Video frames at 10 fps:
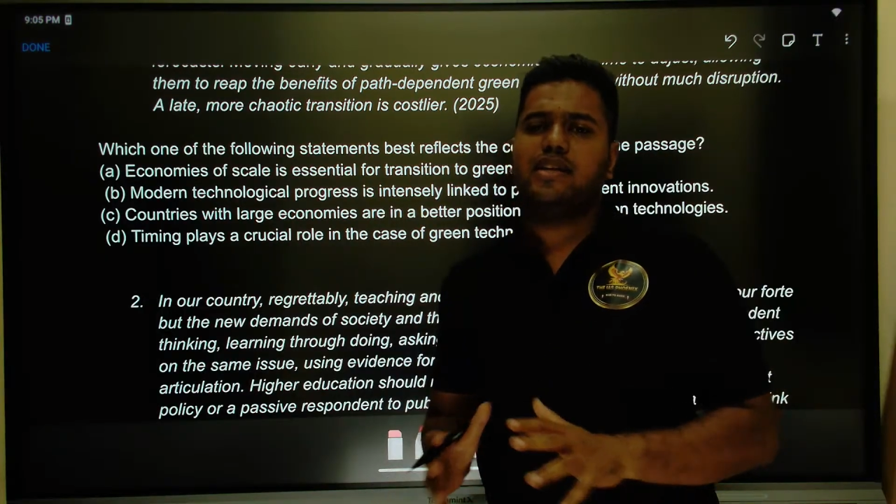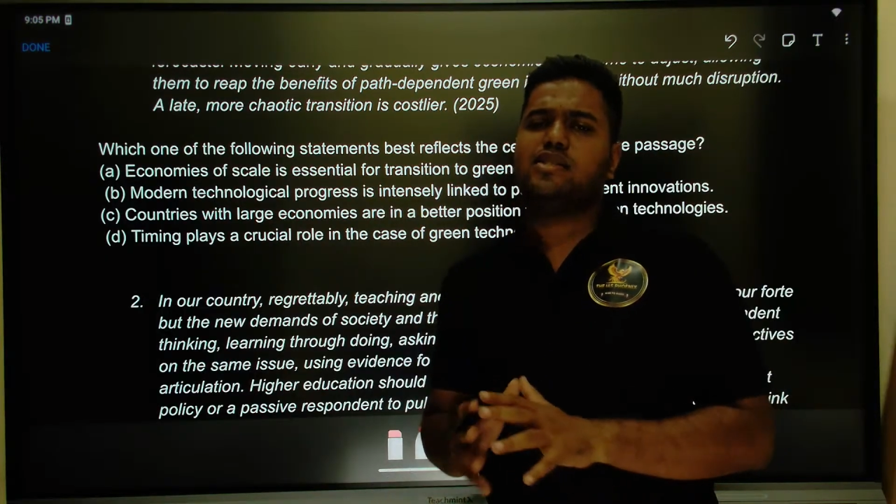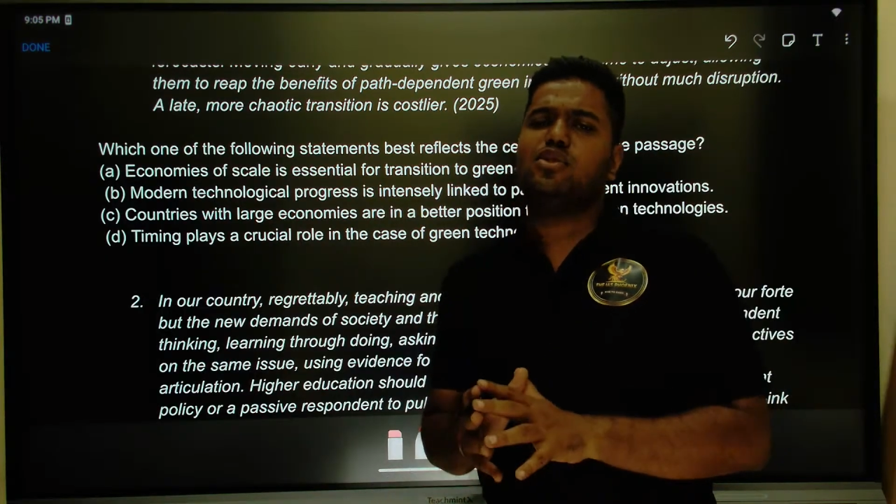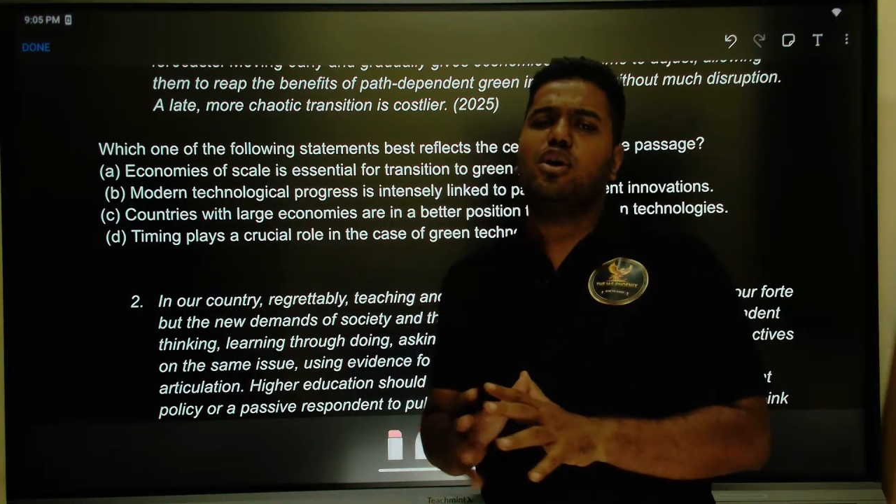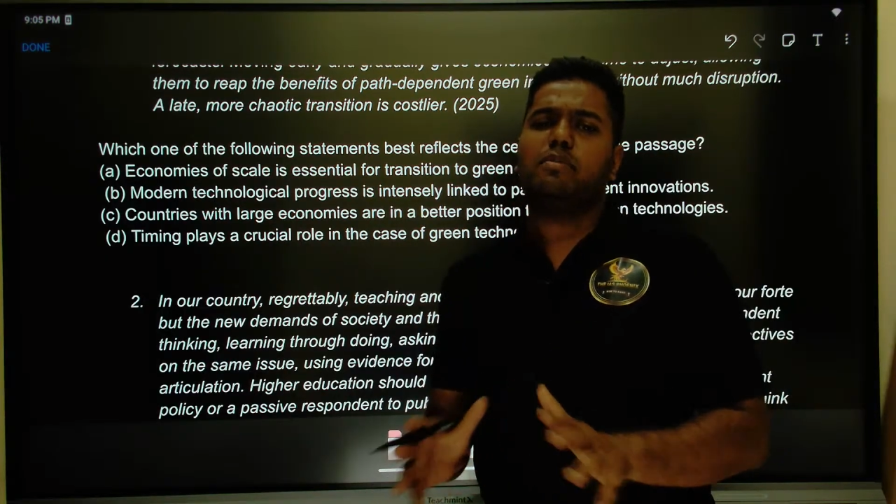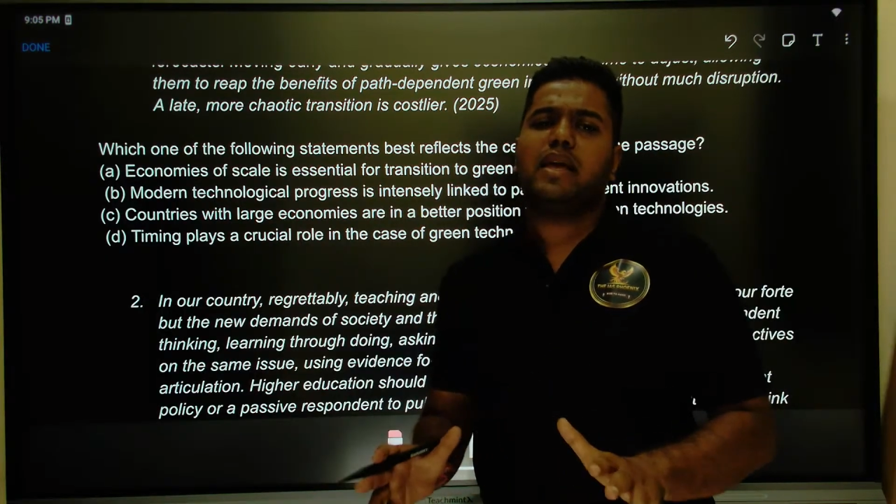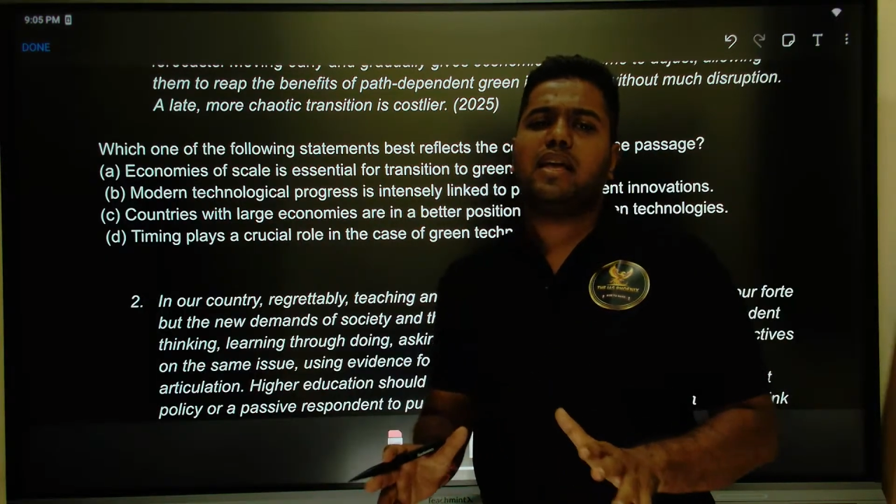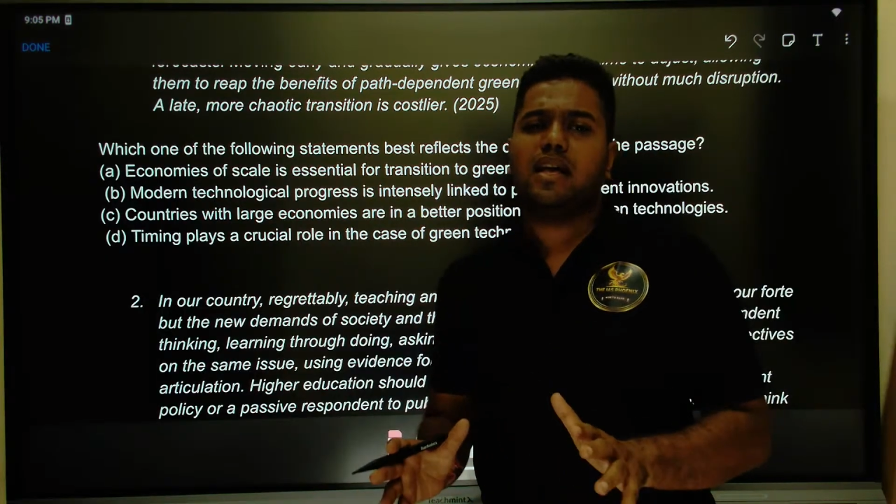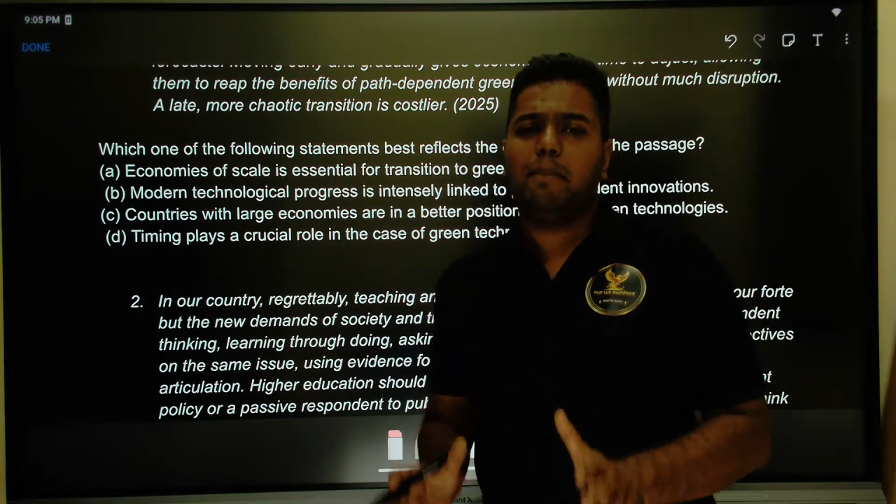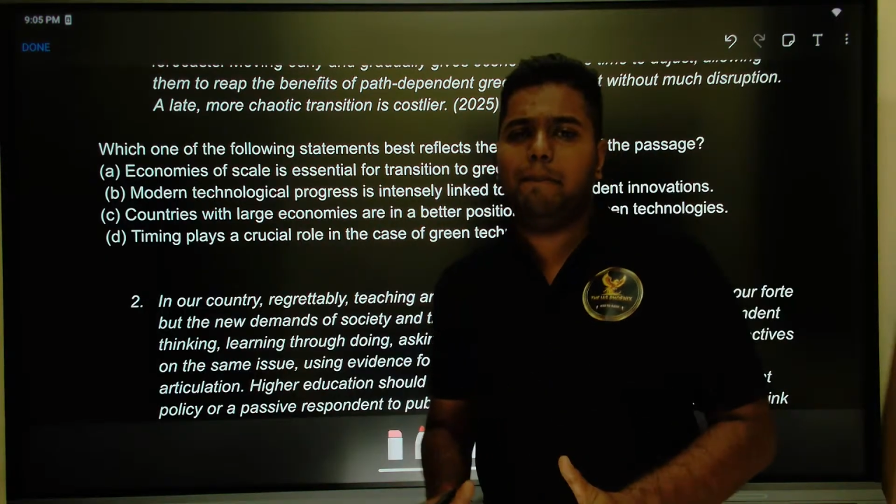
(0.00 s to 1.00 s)
He's not
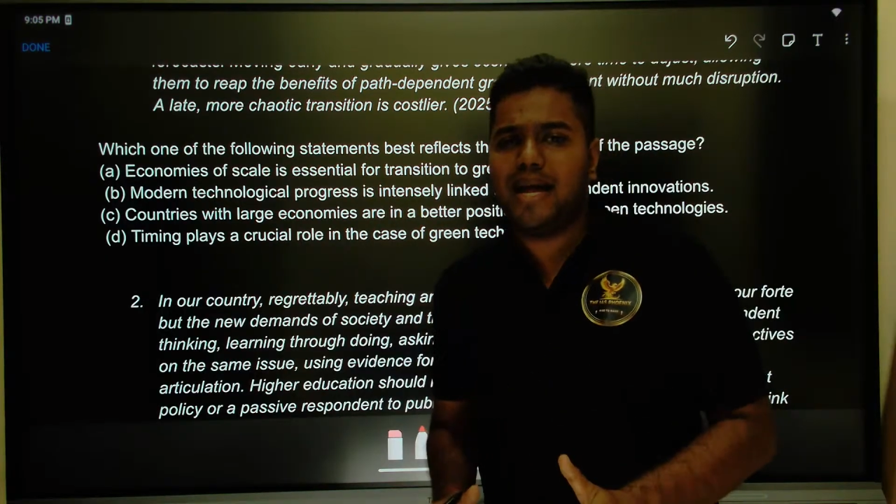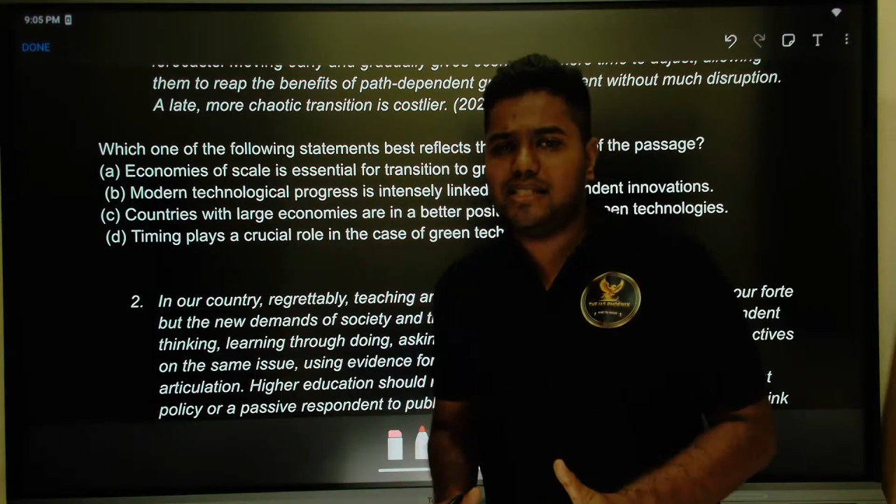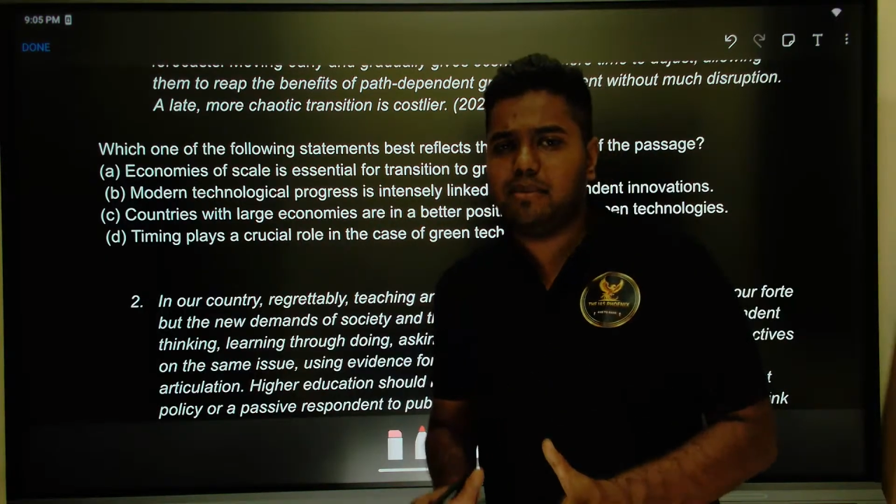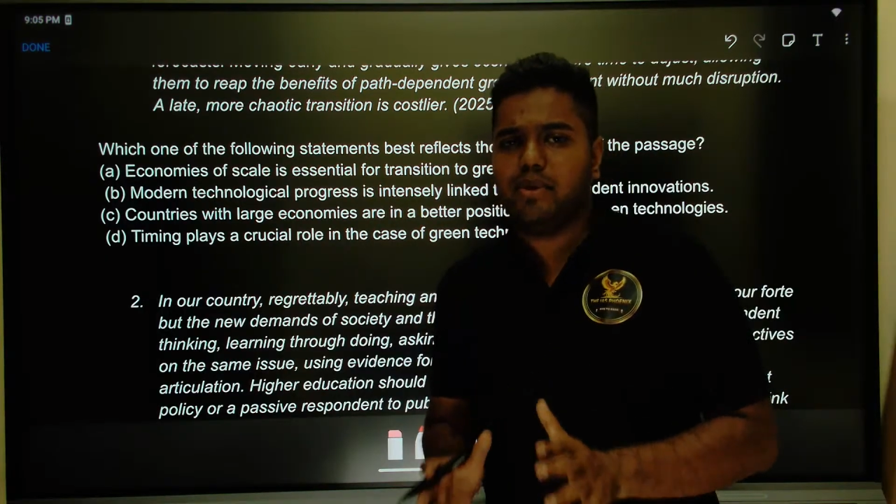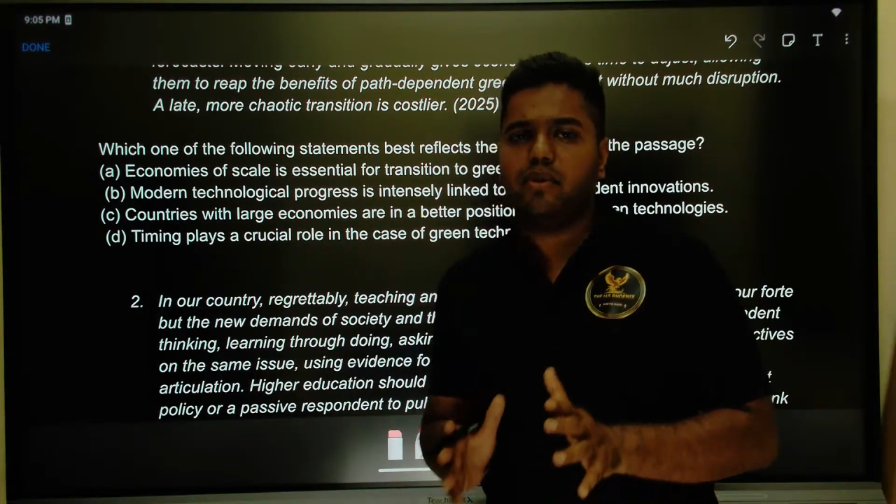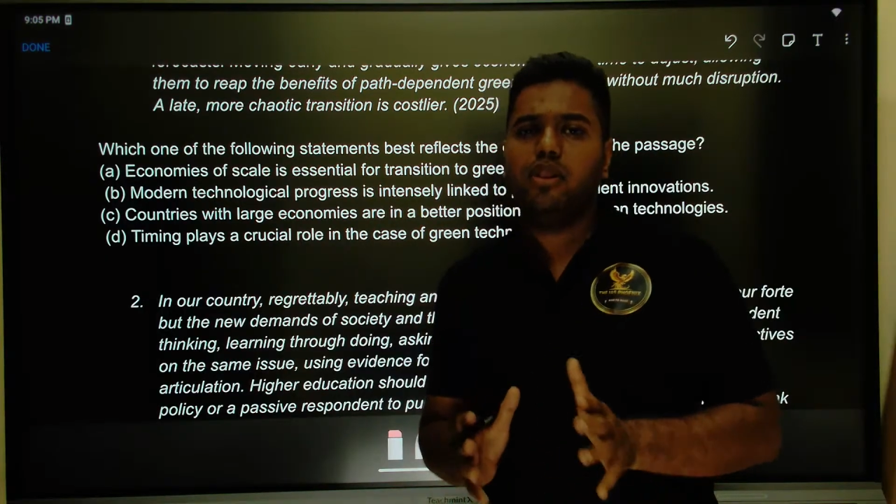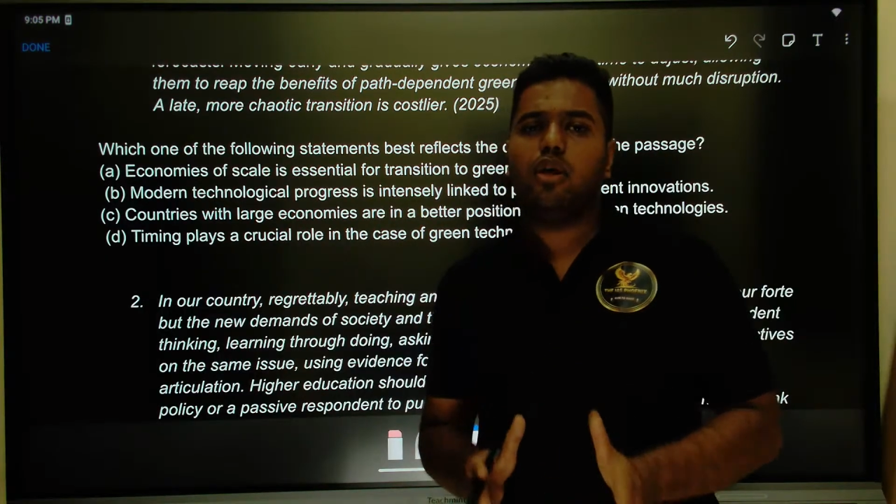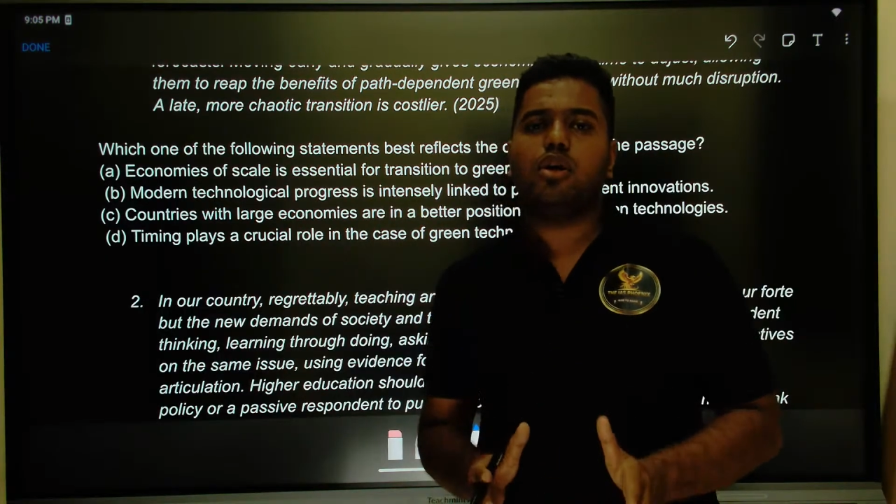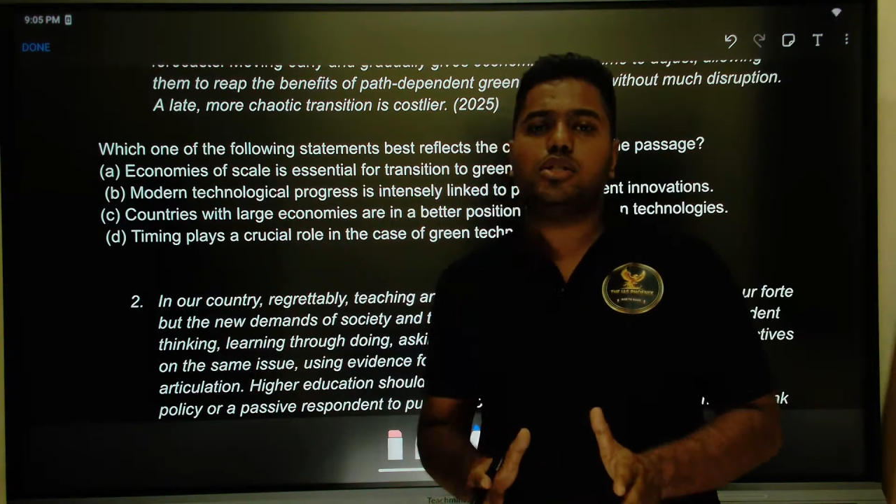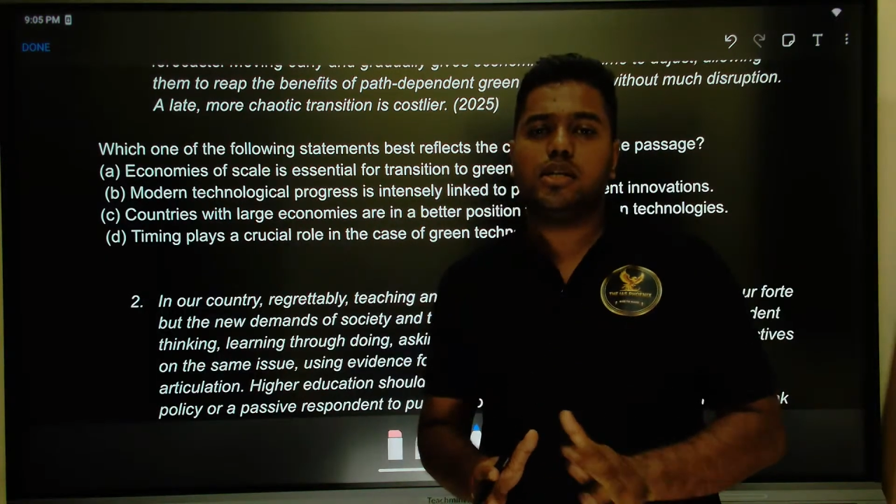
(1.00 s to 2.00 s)
making comparison between
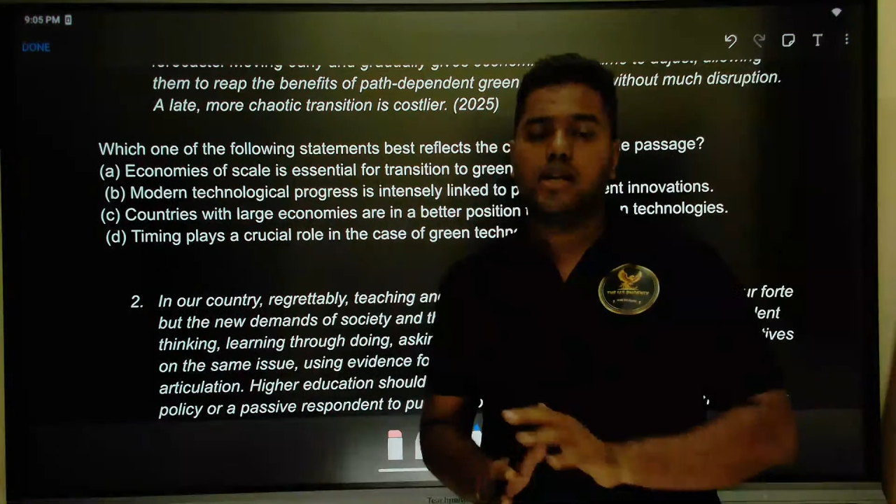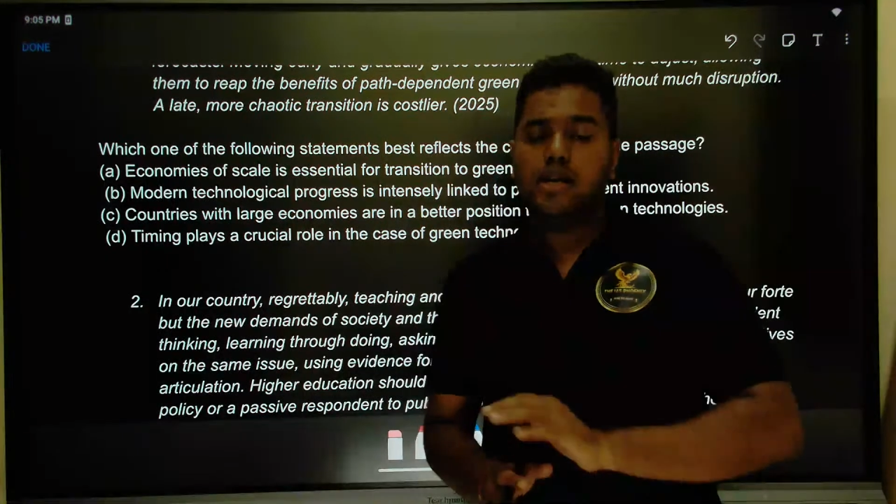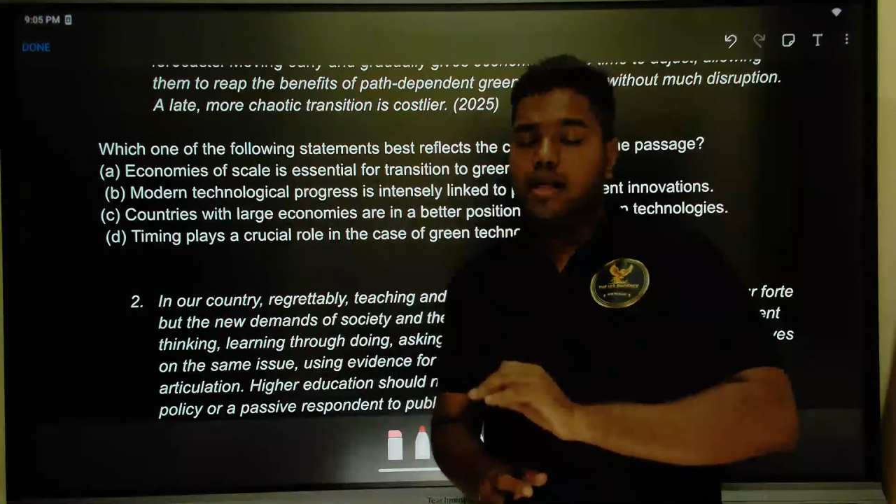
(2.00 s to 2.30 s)
larger